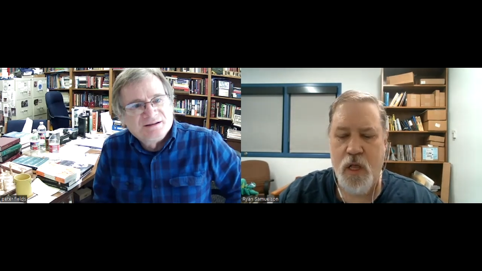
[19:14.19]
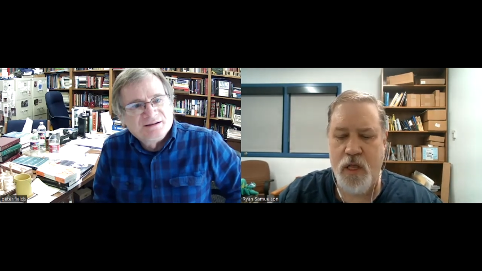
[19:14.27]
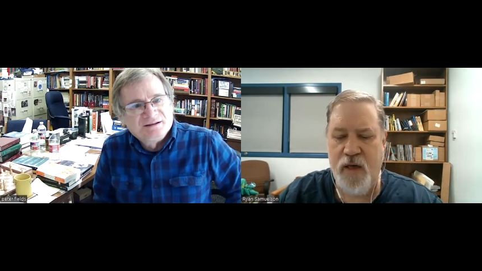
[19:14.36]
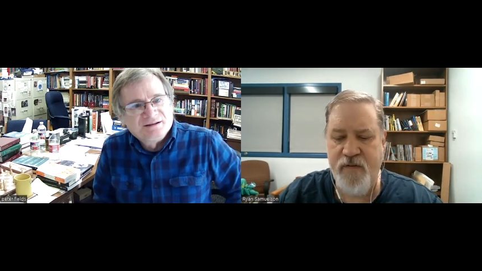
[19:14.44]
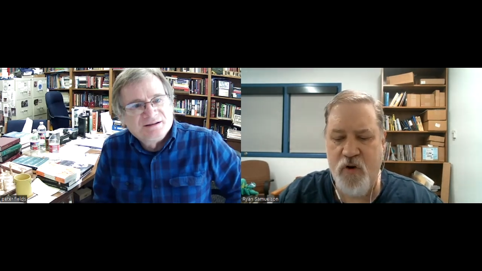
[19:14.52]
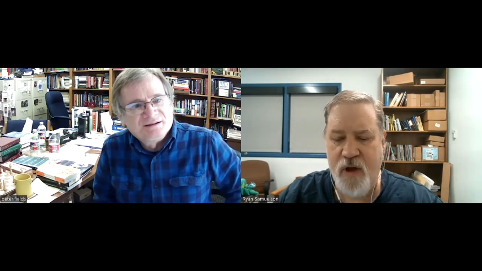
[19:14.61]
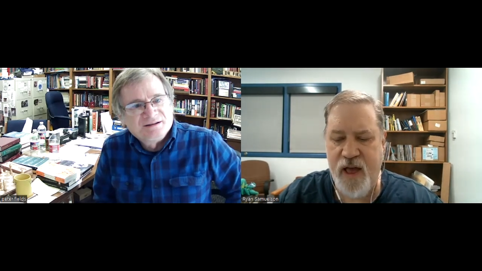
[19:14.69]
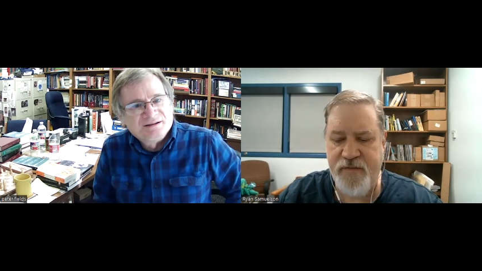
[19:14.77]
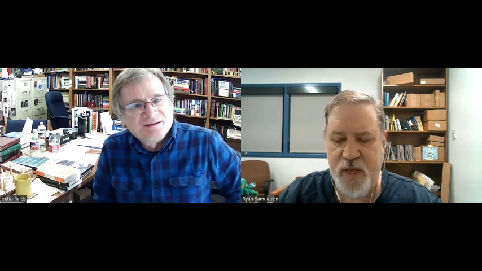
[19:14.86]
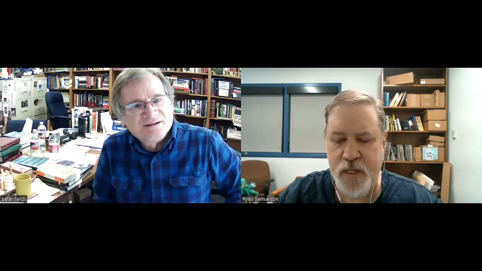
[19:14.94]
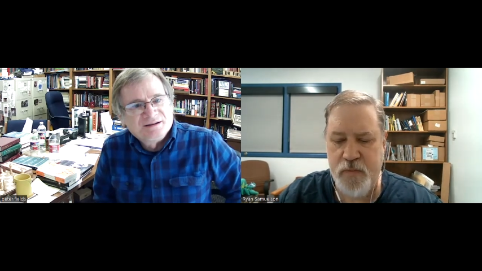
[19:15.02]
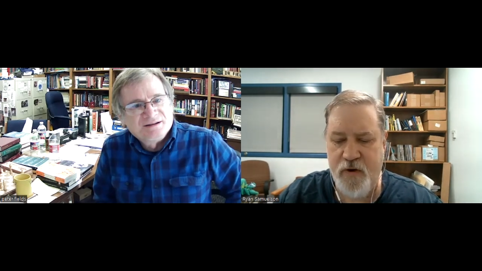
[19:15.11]

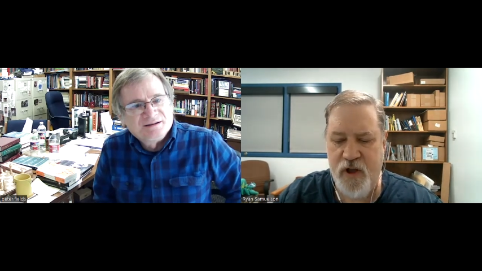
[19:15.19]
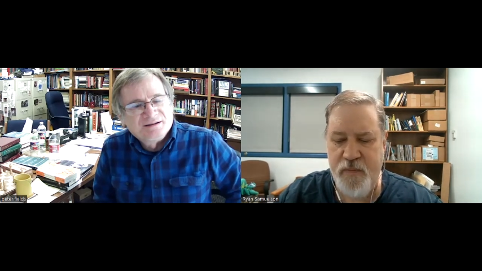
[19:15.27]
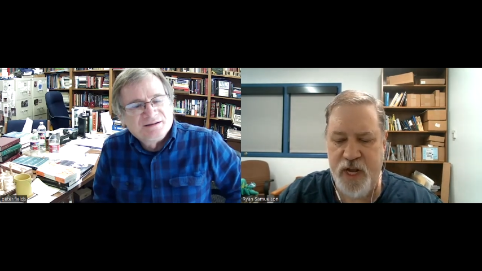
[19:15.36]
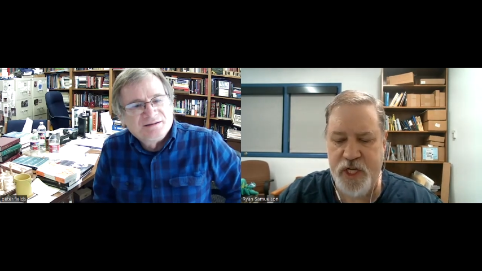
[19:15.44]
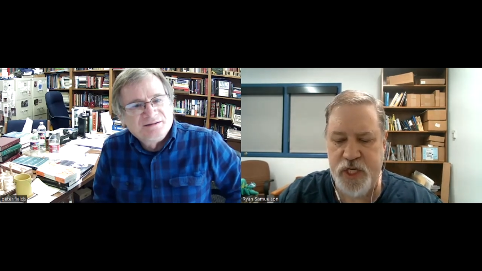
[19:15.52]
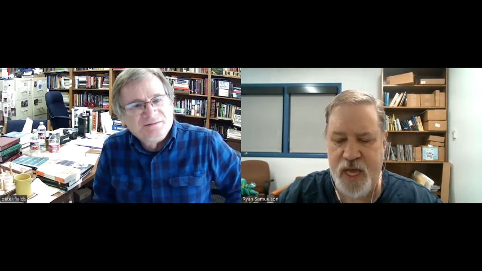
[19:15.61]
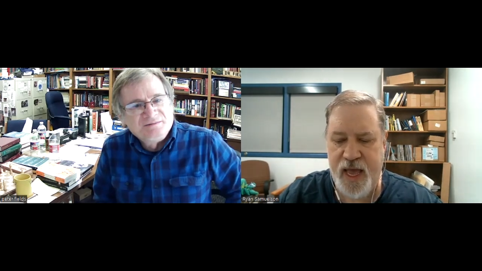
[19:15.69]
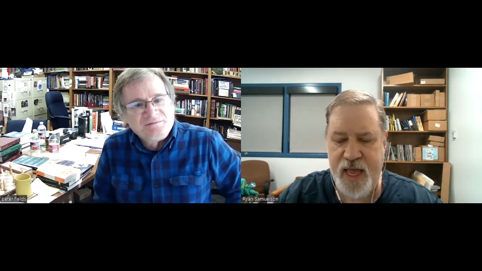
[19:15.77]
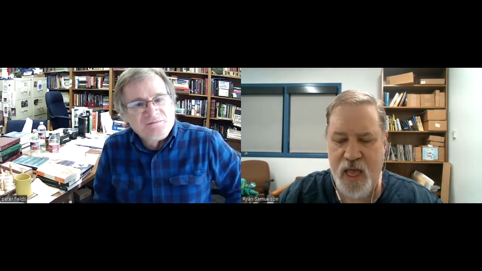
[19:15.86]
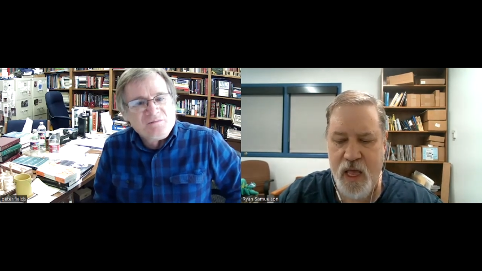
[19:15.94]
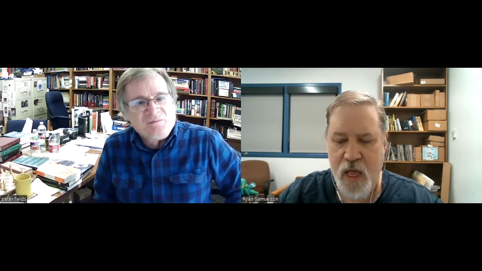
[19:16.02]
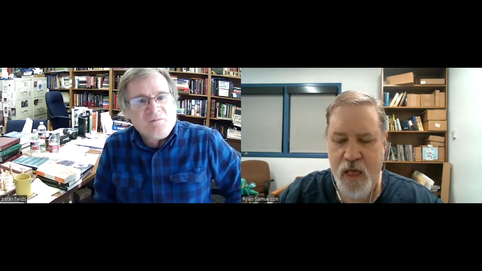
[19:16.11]
Speaker 1: Lovecraft is very much
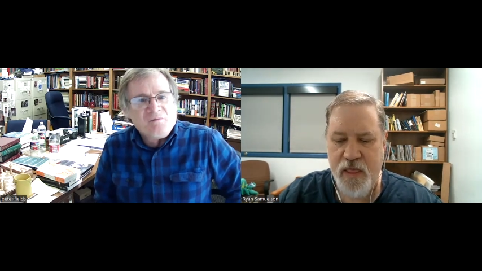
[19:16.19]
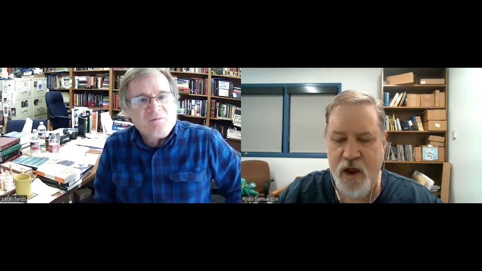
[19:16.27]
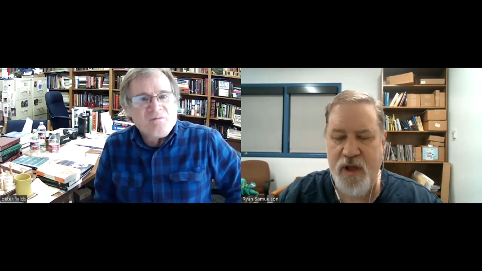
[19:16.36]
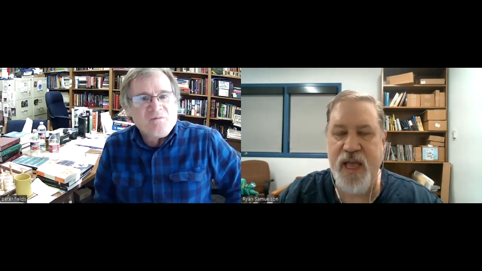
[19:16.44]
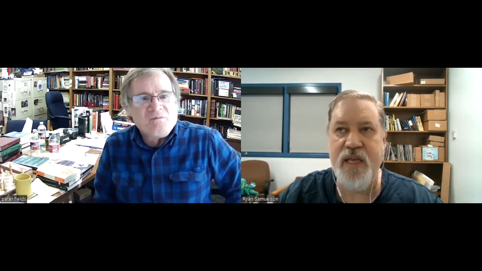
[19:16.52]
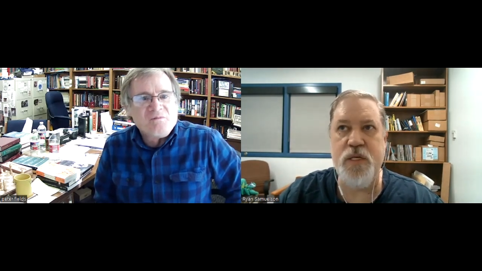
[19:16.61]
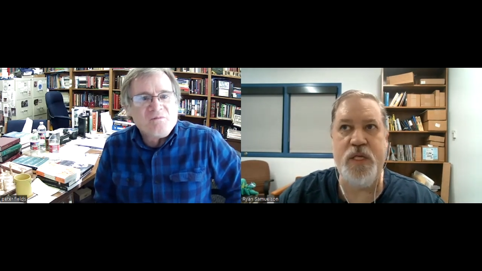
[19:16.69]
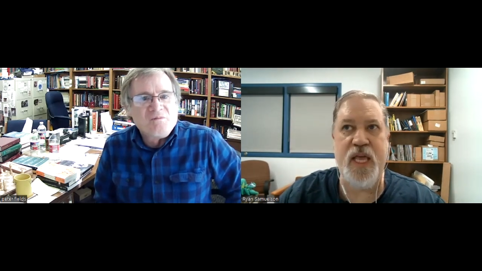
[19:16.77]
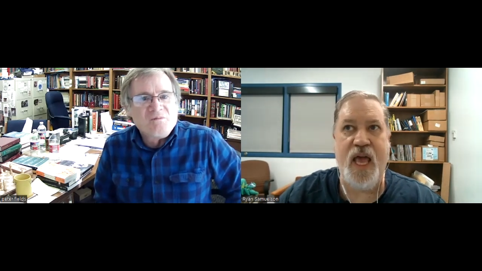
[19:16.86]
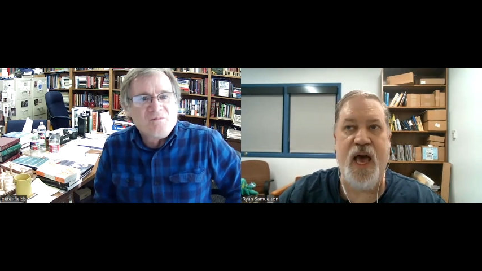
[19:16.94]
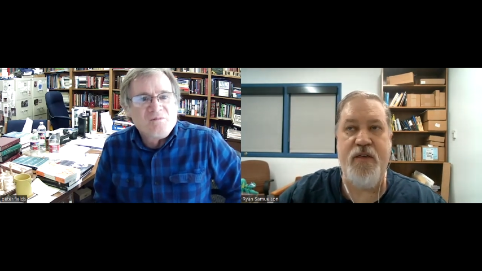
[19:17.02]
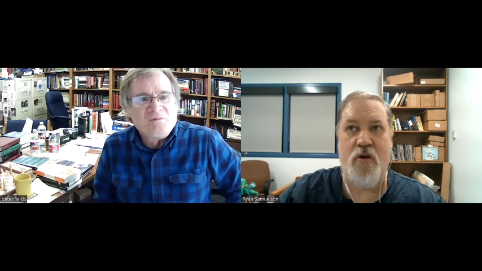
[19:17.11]
saying there is
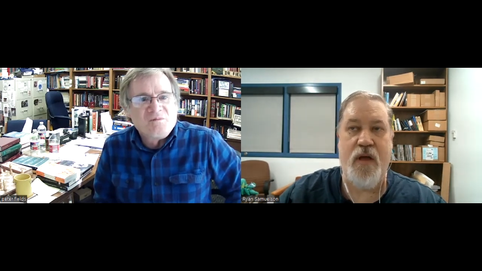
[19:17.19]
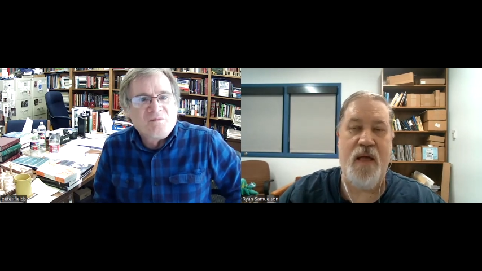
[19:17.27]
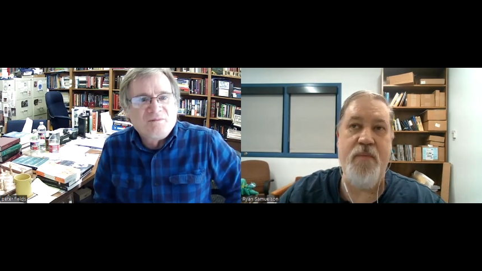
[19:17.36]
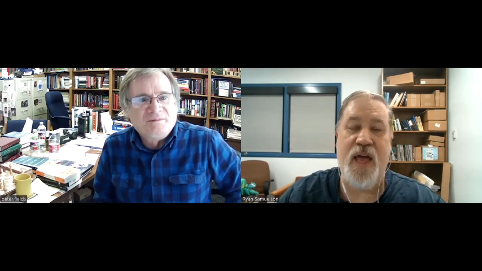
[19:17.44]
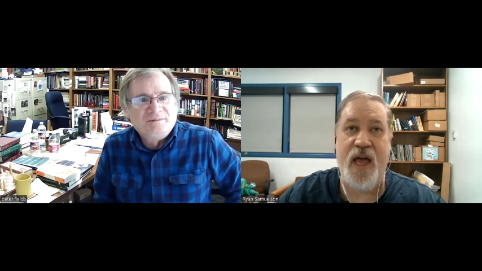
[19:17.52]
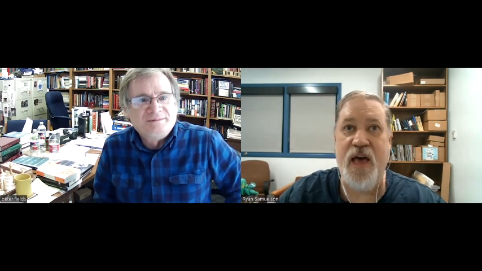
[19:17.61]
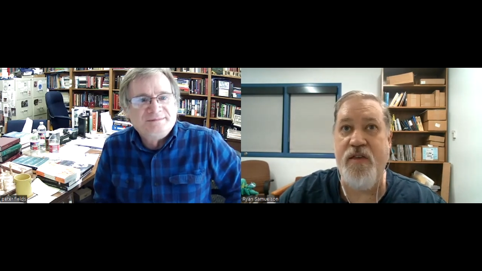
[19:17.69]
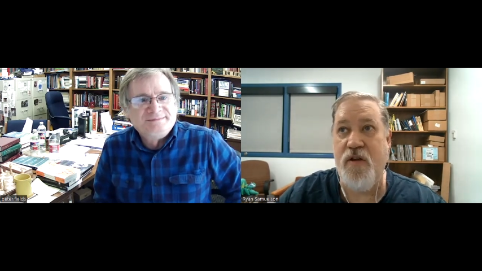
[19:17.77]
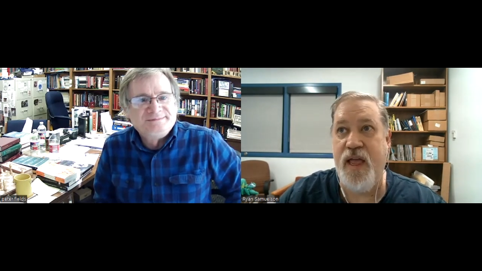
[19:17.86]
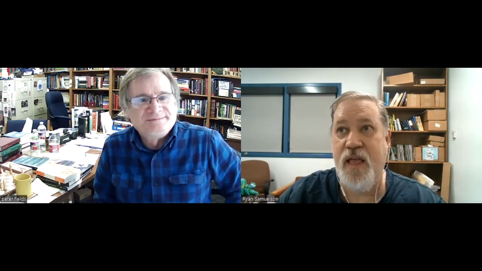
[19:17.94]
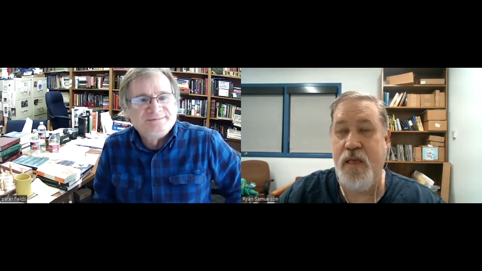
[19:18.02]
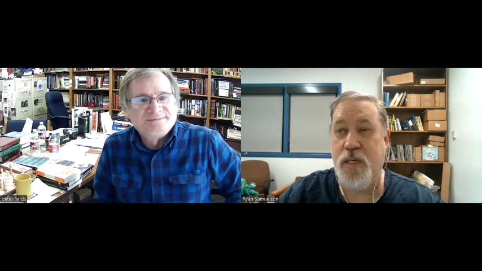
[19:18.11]
the other. And by
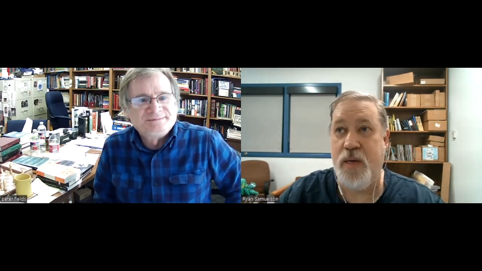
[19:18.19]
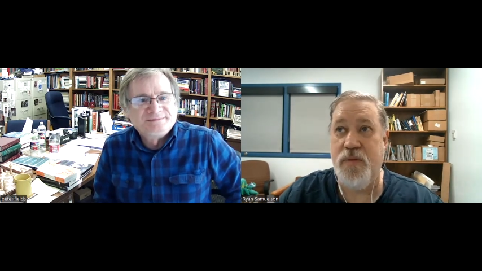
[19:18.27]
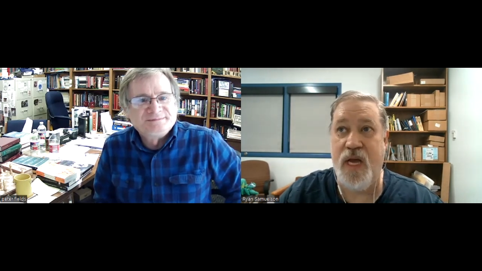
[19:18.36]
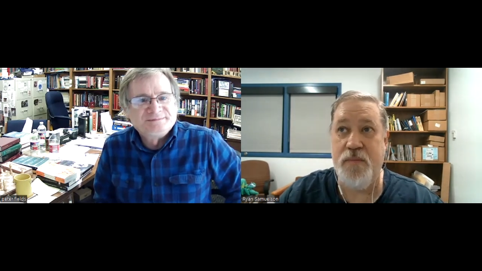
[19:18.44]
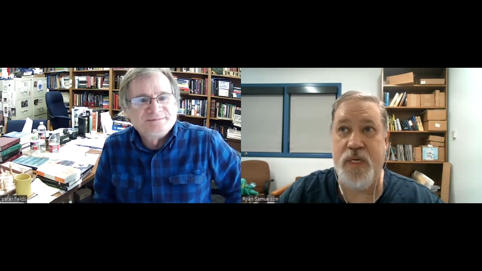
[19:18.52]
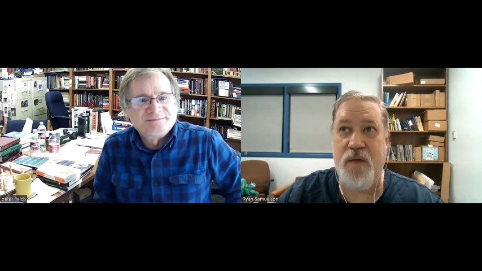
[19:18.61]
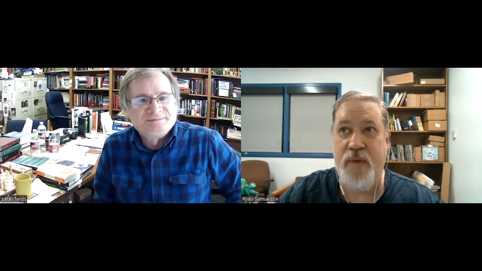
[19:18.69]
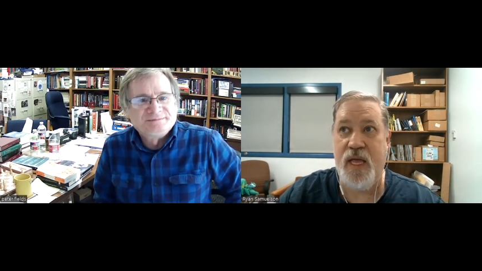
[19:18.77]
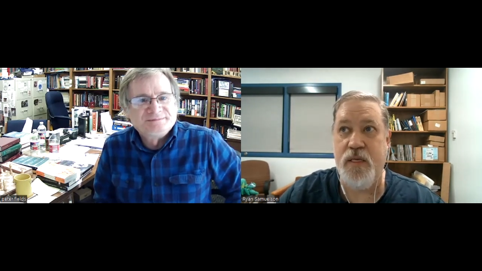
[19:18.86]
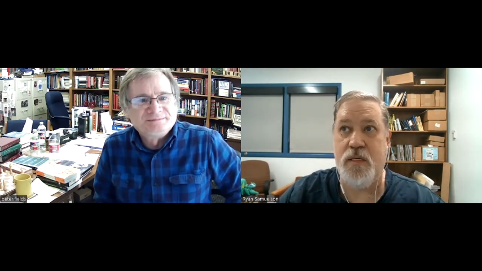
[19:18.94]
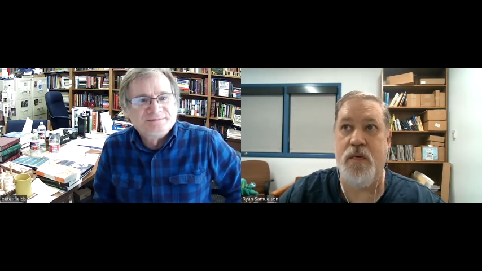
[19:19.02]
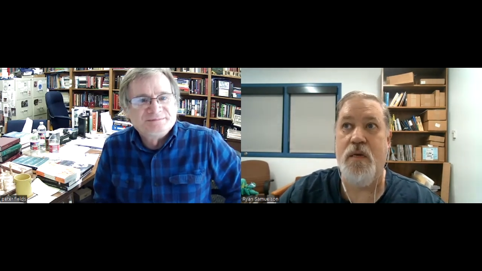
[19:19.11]
other, he sometimes he
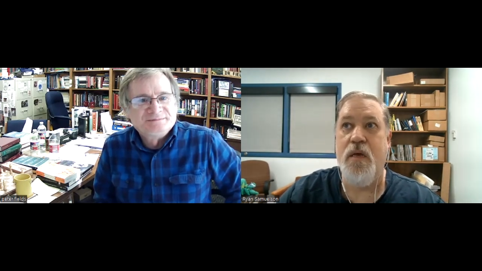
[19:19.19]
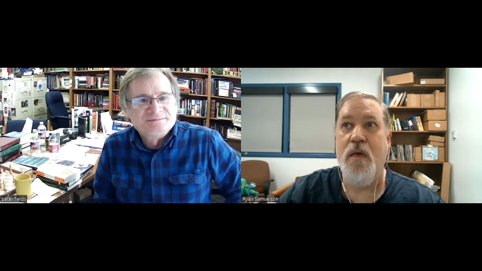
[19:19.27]
means